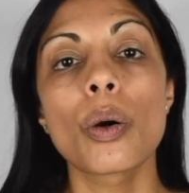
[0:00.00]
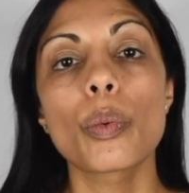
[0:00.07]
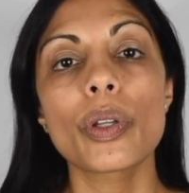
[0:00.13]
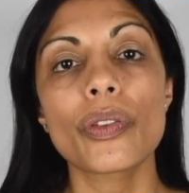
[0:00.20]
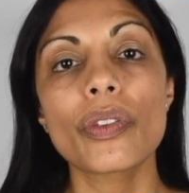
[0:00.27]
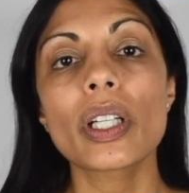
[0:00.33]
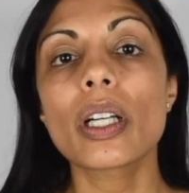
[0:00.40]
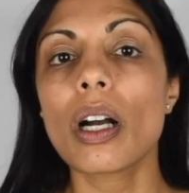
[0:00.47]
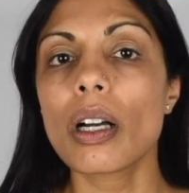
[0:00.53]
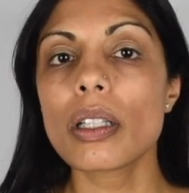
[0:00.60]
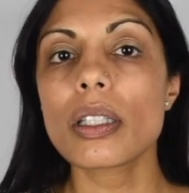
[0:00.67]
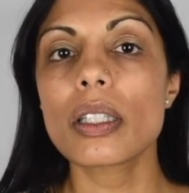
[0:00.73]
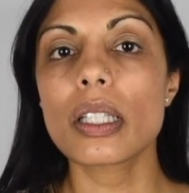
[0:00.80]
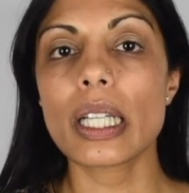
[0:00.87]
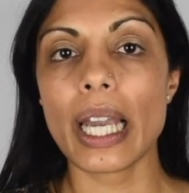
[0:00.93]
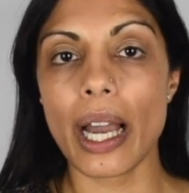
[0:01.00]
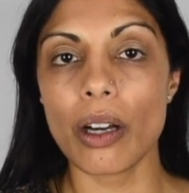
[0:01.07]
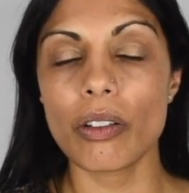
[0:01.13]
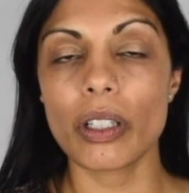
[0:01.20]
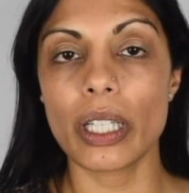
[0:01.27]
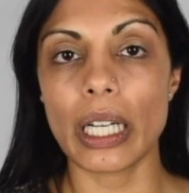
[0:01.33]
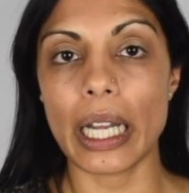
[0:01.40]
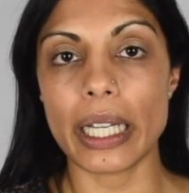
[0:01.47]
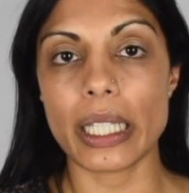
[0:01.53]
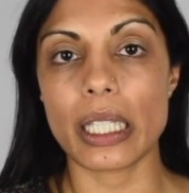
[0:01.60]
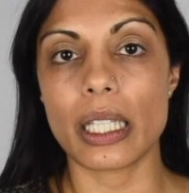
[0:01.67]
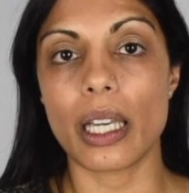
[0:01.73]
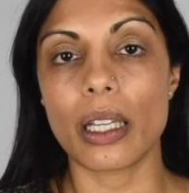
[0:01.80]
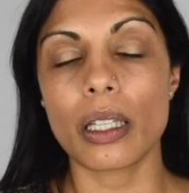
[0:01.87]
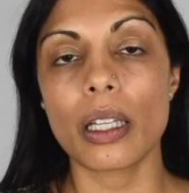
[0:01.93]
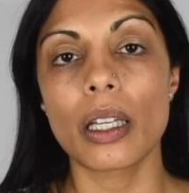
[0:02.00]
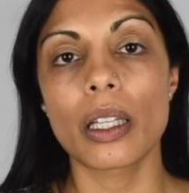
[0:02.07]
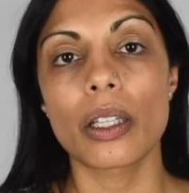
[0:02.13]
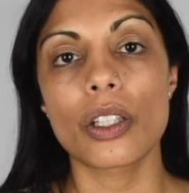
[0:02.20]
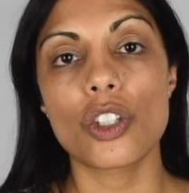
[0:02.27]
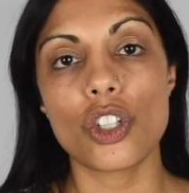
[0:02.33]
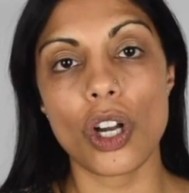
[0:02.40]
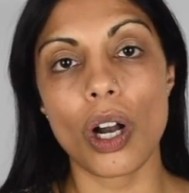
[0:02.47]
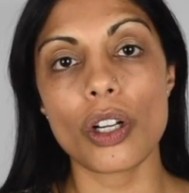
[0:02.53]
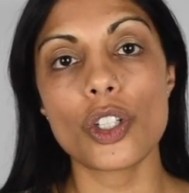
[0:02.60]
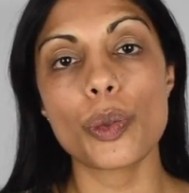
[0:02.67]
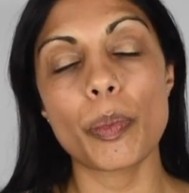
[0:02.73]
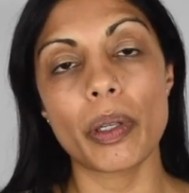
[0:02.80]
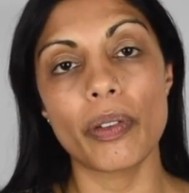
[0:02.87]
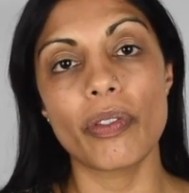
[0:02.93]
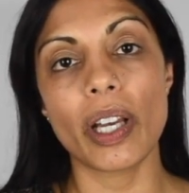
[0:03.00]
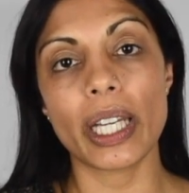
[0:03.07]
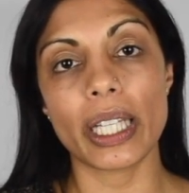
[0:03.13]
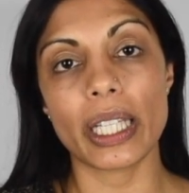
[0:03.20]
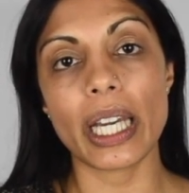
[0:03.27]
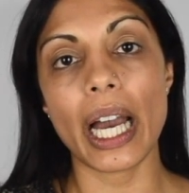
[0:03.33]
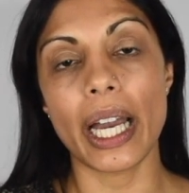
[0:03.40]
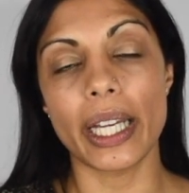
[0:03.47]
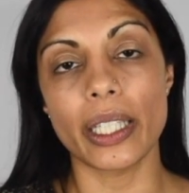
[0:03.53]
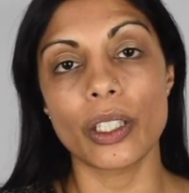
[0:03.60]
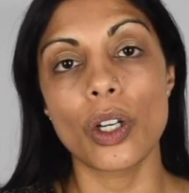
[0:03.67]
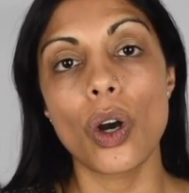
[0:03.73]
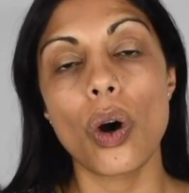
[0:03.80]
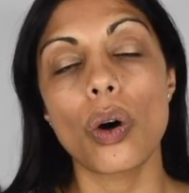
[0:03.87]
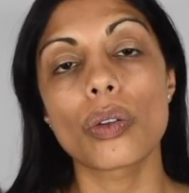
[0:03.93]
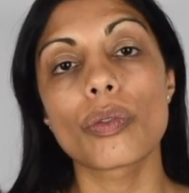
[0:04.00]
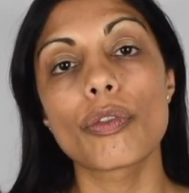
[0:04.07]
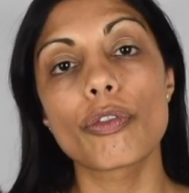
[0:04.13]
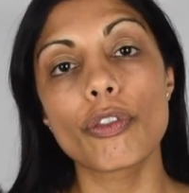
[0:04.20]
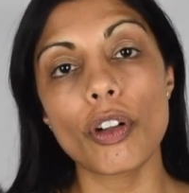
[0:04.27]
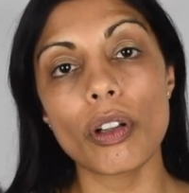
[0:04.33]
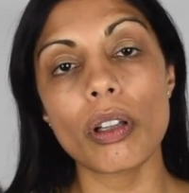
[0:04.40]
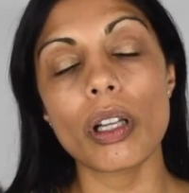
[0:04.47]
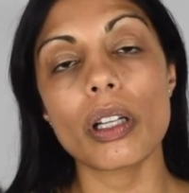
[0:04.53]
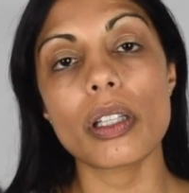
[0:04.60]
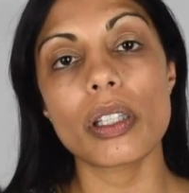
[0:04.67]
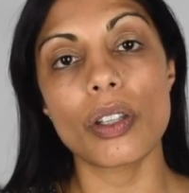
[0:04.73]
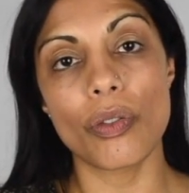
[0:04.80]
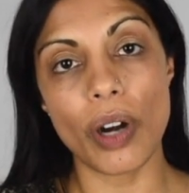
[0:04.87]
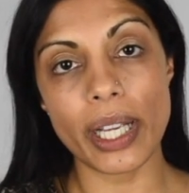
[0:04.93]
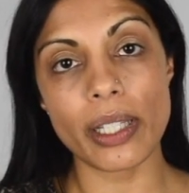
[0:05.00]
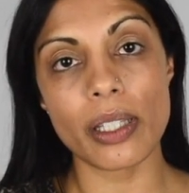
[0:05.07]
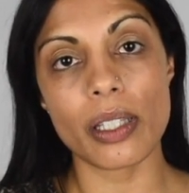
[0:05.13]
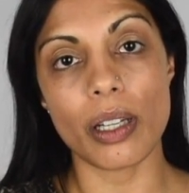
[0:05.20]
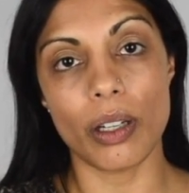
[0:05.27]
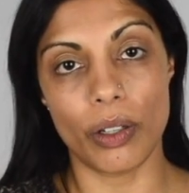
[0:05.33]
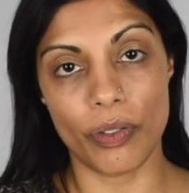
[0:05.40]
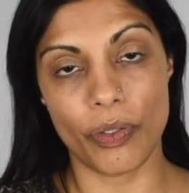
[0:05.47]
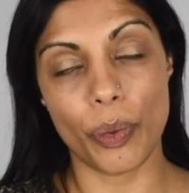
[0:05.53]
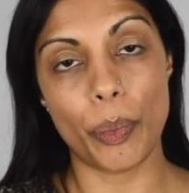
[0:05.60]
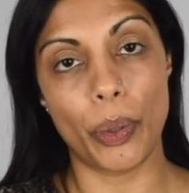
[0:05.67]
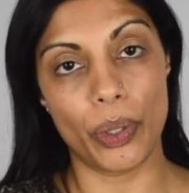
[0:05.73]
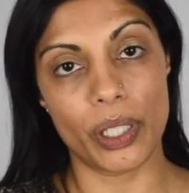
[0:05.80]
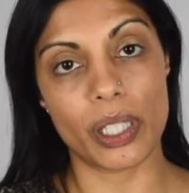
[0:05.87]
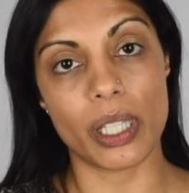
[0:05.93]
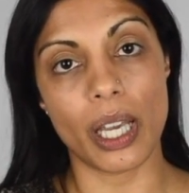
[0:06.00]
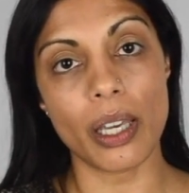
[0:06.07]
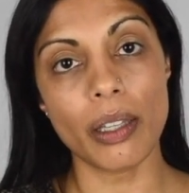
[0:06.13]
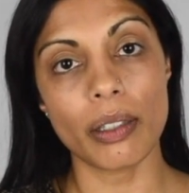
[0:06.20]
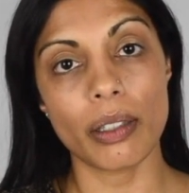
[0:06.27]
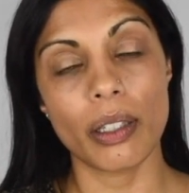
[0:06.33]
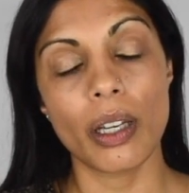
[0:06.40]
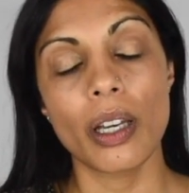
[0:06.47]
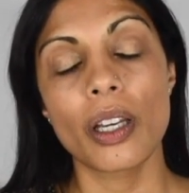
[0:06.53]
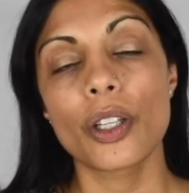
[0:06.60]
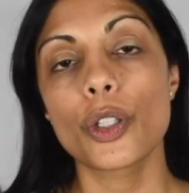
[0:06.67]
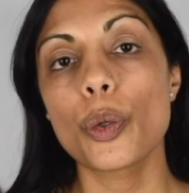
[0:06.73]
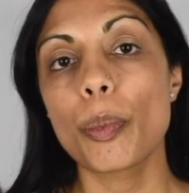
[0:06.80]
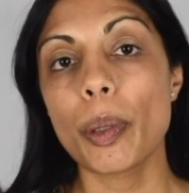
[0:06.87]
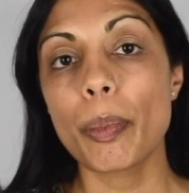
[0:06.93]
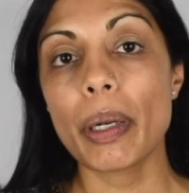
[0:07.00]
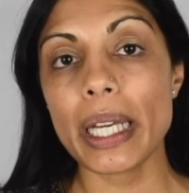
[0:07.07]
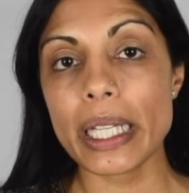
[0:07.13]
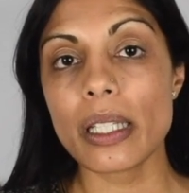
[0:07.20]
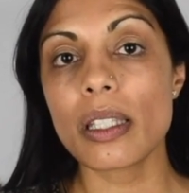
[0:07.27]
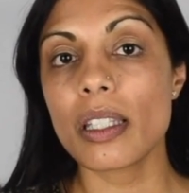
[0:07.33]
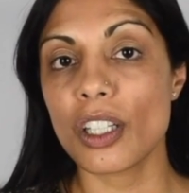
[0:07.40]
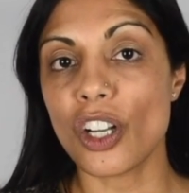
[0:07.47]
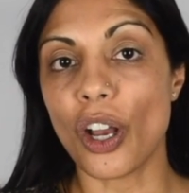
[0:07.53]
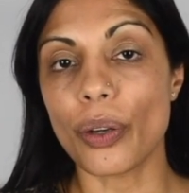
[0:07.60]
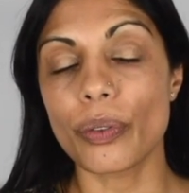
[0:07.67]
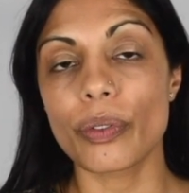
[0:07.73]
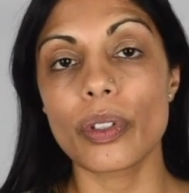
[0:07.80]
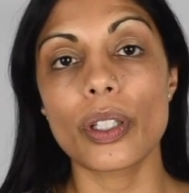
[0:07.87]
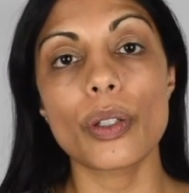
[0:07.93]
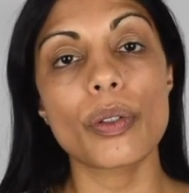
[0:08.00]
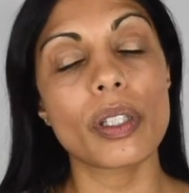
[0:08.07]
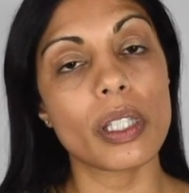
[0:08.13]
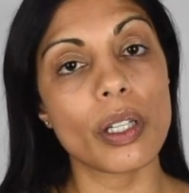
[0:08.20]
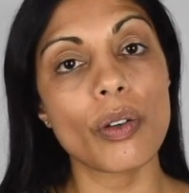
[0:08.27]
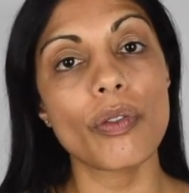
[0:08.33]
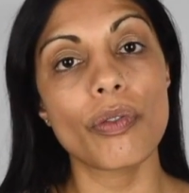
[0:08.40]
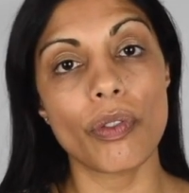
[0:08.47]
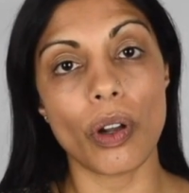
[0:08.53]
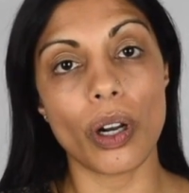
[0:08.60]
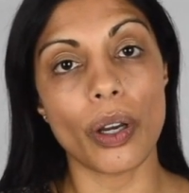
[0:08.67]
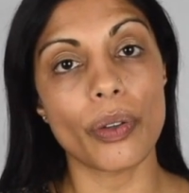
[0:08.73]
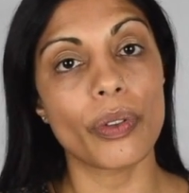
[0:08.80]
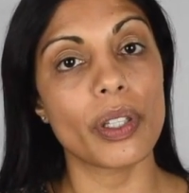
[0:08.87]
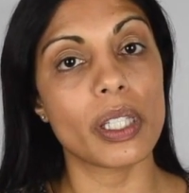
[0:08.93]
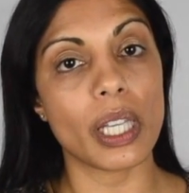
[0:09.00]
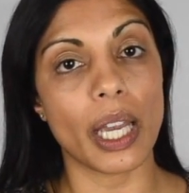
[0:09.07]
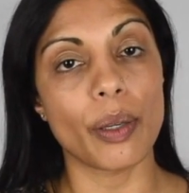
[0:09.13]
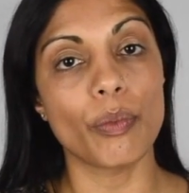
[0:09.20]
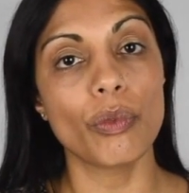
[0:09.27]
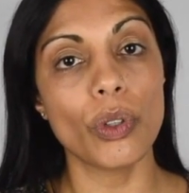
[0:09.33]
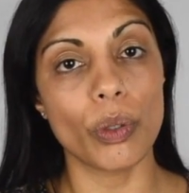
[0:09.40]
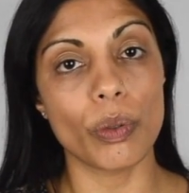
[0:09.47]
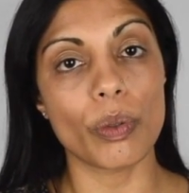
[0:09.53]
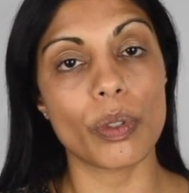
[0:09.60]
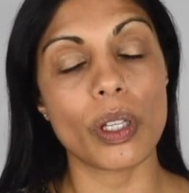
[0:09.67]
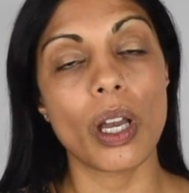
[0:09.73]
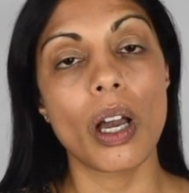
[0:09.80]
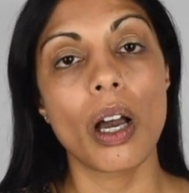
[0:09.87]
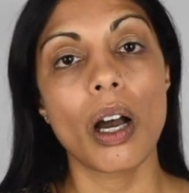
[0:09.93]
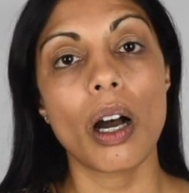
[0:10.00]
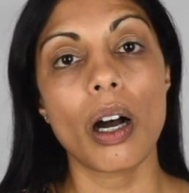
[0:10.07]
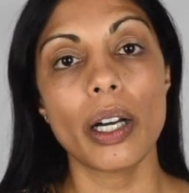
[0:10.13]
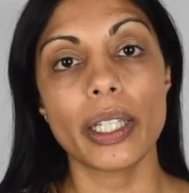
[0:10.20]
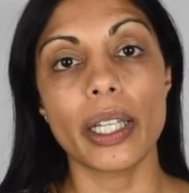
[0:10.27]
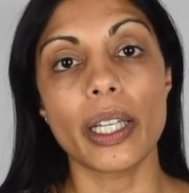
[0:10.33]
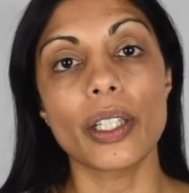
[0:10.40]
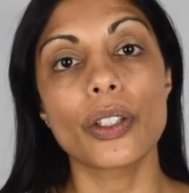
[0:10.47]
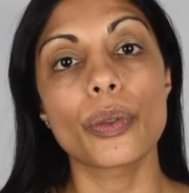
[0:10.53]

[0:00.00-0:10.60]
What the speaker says: With regards to calculating the chargeable event gain on full surrender of the policy, you'll be pleased to note that you still follow the same rules, i.e.